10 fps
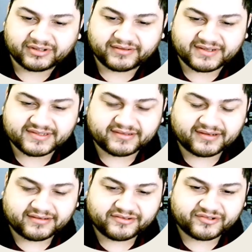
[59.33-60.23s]

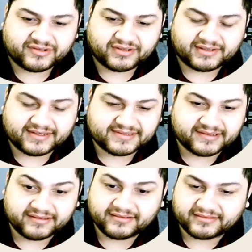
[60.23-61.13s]

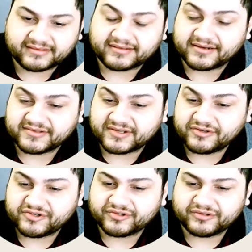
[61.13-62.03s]

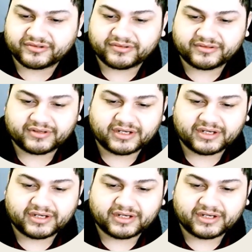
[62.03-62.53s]
anesthetization,